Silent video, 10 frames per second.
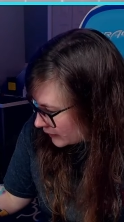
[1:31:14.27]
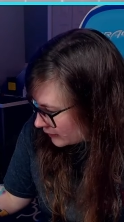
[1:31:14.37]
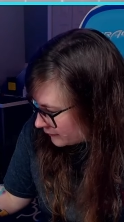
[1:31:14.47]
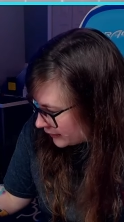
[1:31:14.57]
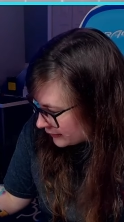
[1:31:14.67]
I
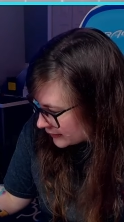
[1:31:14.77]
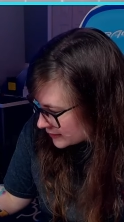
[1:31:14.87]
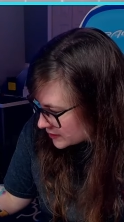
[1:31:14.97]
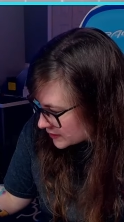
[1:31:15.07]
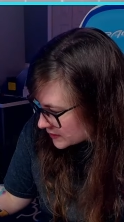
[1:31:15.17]
feel like that's
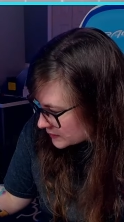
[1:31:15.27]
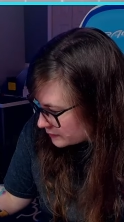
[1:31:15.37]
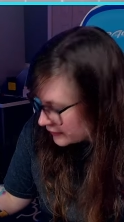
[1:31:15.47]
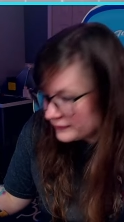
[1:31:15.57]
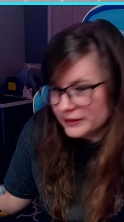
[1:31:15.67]
just
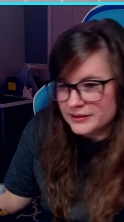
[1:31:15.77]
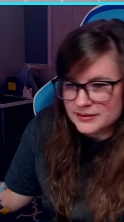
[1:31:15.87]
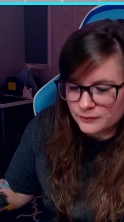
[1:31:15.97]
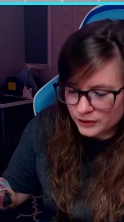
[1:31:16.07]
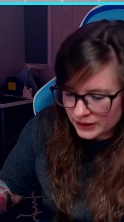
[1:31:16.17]
my feelings
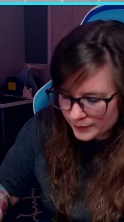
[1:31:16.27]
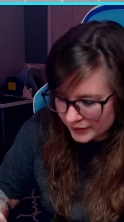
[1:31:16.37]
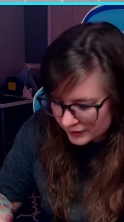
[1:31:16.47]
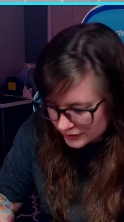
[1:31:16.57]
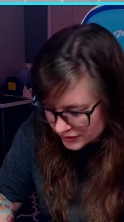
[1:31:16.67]
on
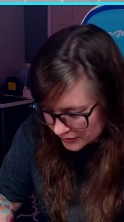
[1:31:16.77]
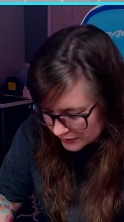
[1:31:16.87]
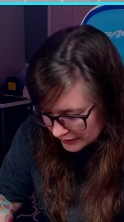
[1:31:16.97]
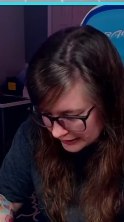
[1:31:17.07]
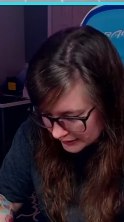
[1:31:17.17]
Warhammer in general
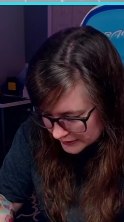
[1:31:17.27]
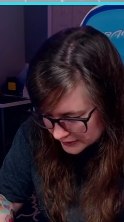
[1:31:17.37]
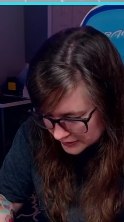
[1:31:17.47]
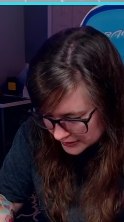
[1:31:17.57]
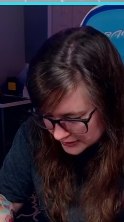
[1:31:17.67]
right now.
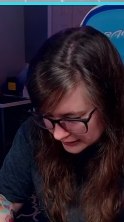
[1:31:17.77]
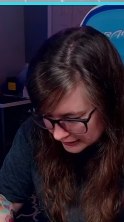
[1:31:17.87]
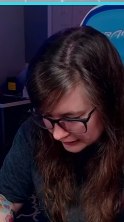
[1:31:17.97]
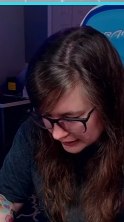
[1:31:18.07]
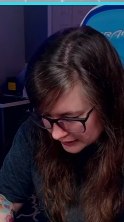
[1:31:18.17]
There's just like a
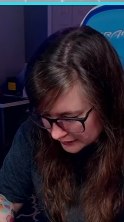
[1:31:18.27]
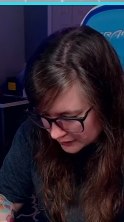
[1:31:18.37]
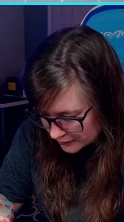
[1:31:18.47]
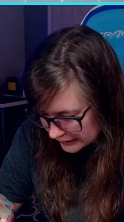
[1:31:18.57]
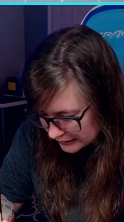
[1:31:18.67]
lot of
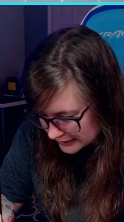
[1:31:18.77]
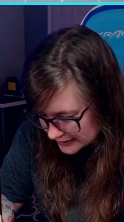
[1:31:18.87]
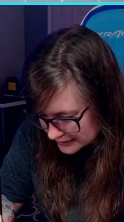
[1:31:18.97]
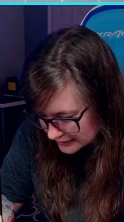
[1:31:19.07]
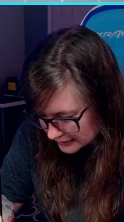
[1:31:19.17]

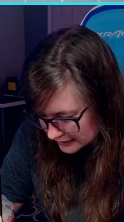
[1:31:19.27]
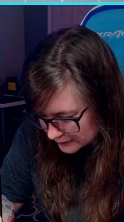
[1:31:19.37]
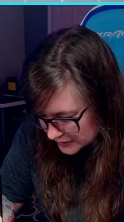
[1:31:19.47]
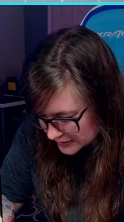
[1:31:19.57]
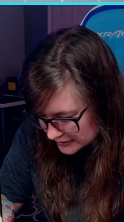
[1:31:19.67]
annoyingness that I'm
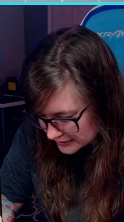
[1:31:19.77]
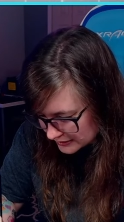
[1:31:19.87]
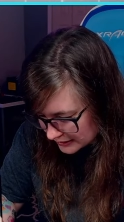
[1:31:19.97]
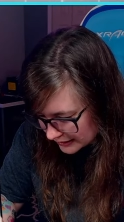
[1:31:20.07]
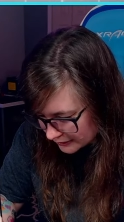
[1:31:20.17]
just
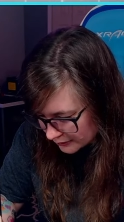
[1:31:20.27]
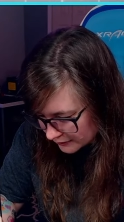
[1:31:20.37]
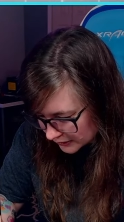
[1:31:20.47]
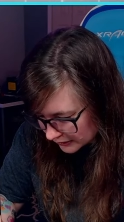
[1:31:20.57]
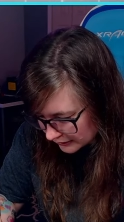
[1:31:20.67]
kind of
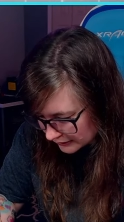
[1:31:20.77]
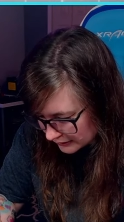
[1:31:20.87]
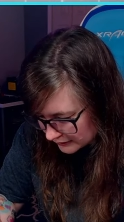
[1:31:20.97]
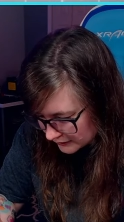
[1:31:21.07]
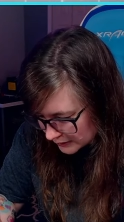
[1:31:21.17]
over. If
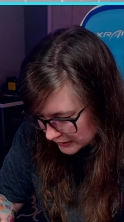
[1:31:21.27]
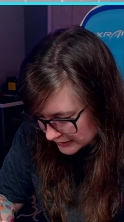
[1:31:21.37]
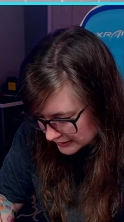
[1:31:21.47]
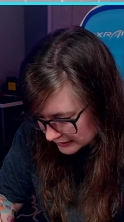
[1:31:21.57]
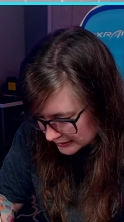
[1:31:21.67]
that makes
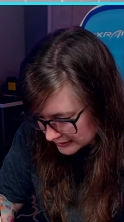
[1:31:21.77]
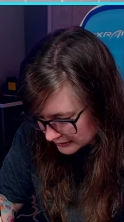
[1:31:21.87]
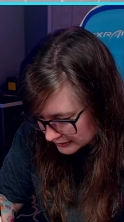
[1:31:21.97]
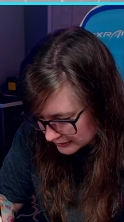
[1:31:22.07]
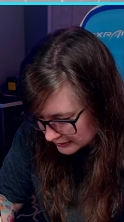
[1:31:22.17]
sense.
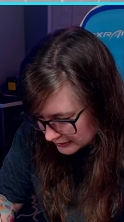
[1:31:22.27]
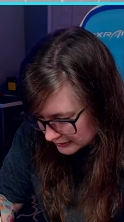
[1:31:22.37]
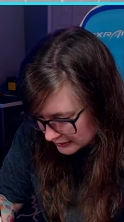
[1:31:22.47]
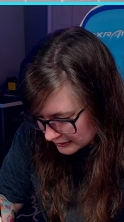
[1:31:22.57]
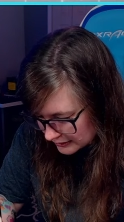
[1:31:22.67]

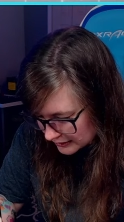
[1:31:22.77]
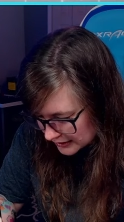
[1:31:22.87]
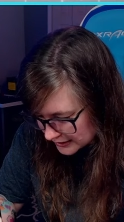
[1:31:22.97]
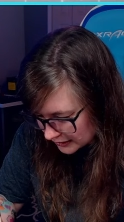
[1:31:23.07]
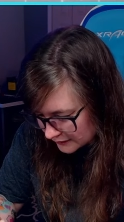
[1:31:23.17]
I
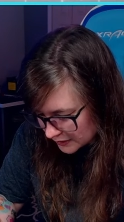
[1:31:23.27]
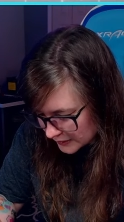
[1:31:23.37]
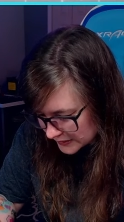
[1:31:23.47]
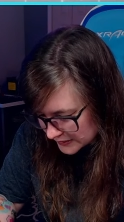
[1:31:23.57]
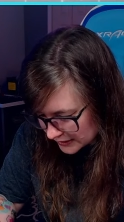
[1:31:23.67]
still have all my
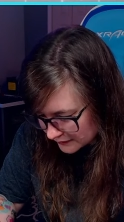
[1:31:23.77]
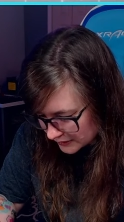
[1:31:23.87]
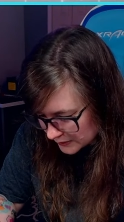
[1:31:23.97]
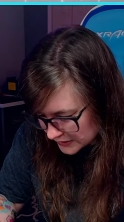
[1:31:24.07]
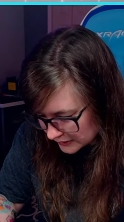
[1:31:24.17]
stuff.
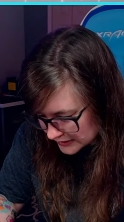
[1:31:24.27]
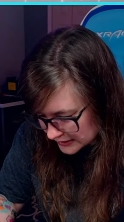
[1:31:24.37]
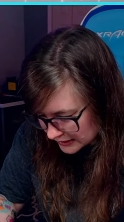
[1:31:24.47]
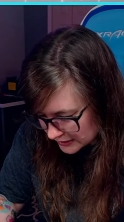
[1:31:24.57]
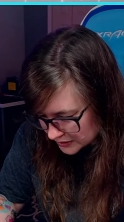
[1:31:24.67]
I'm still
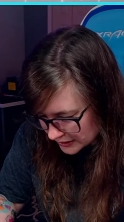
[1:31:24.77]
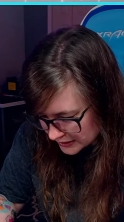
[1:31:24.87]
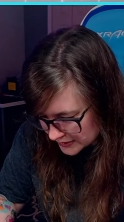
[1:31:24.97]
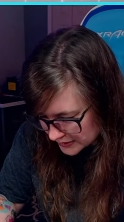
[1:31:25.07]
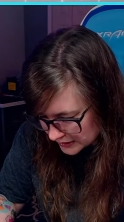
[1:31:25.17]
excited to try Age
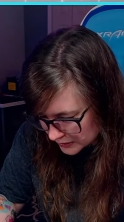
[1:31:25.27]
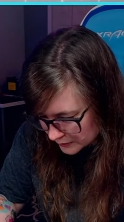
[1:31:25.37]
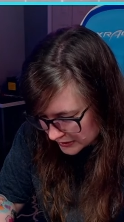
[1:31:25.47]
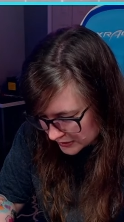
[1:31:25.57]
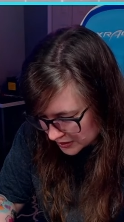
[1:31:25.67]
of Sigmar, but
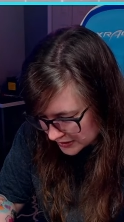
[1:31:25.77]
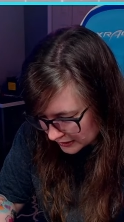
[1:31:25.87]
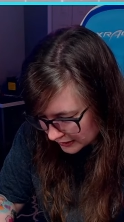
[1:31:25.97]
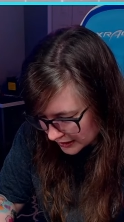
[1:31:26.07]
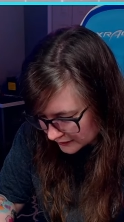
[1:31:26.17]
there's just a
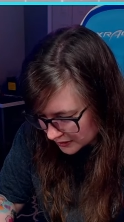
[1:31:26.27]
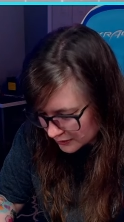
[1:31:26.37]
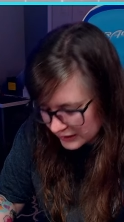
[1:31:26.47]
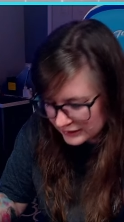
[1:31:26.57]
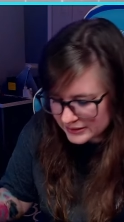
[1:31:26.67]
lot of
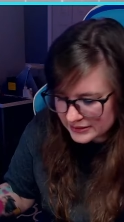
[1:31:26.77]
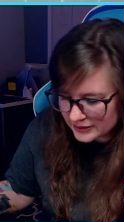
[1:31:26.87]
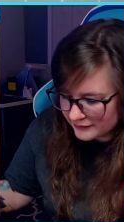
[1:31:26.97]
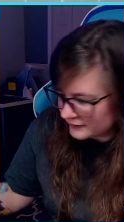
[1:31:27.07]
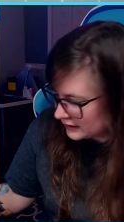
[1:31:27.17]
annoying
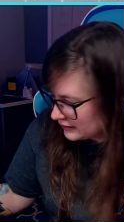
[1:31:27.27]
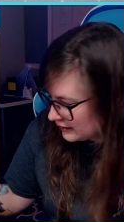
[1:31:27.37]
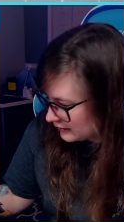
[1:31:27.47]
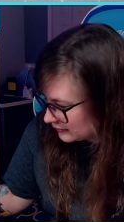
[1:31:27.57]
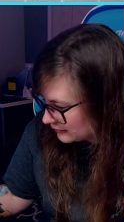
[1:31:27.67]
stuff that I can't